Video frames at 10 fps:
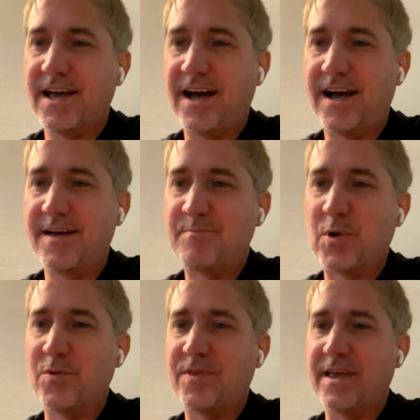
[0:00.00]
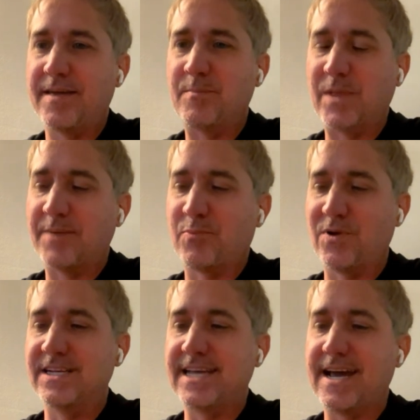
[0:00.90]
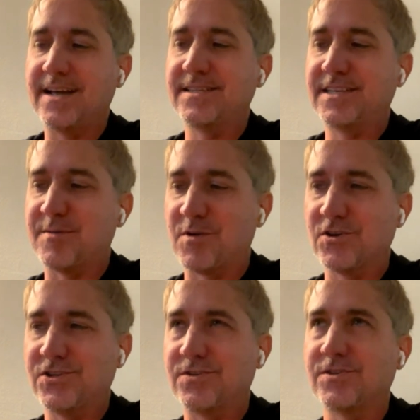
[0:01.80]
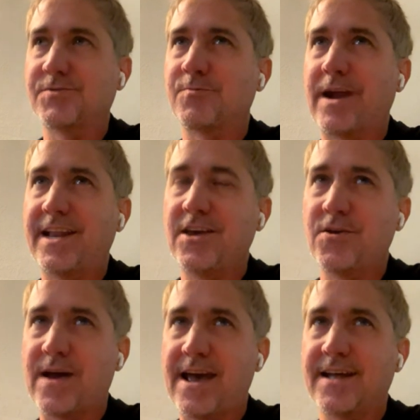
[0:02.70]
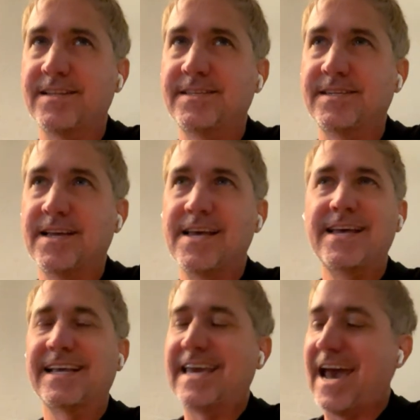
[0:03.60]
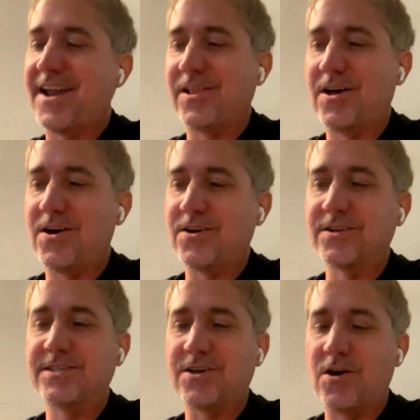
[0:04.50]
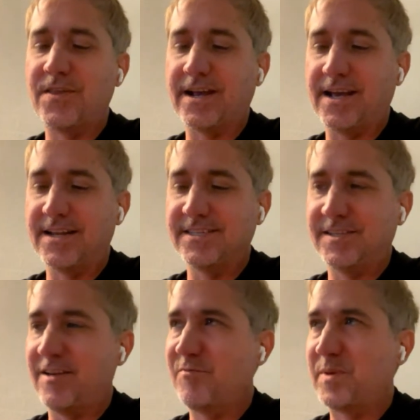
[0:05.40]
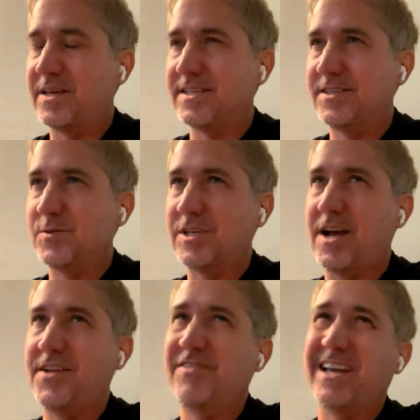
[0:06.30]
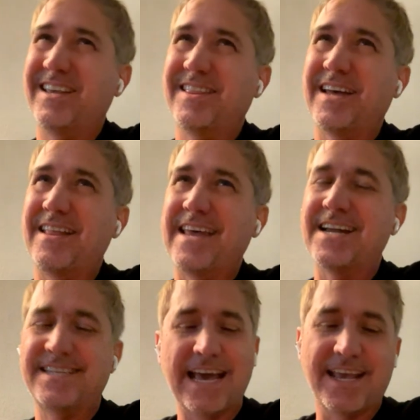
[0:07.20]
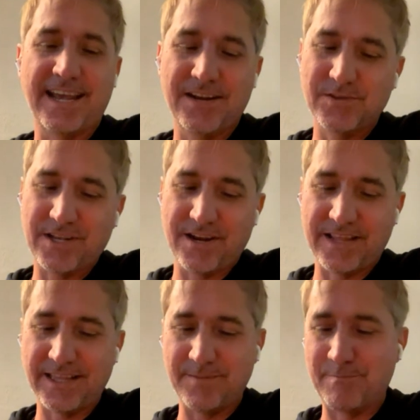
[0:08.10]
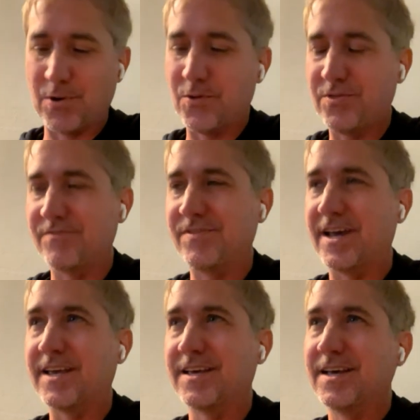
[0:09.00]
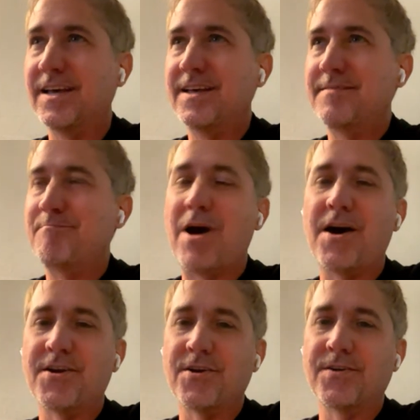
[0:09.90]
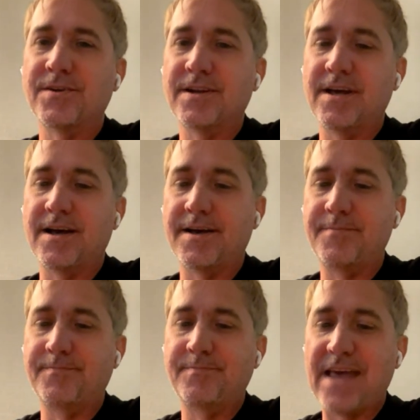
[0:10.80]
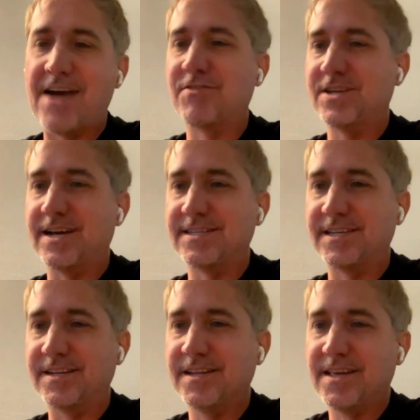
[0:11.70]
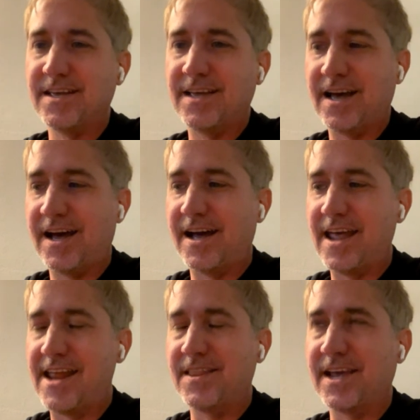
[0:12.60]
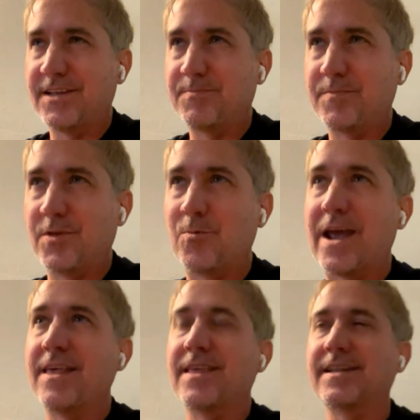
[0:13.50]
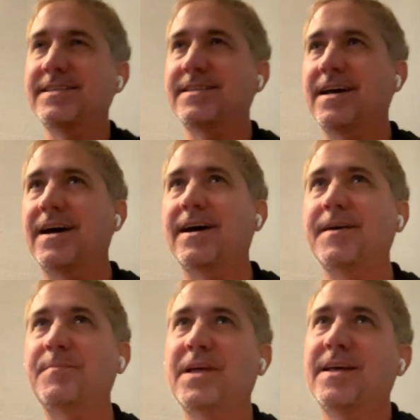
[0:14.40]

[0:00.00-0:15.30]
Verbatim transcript: uh, both uh, like print ads, commercials, radio ads, catalogs, all that kind of stuff, because it was kind of like that that decade was kind of like the birth of like modern um, advertising uh, and like the way that uh,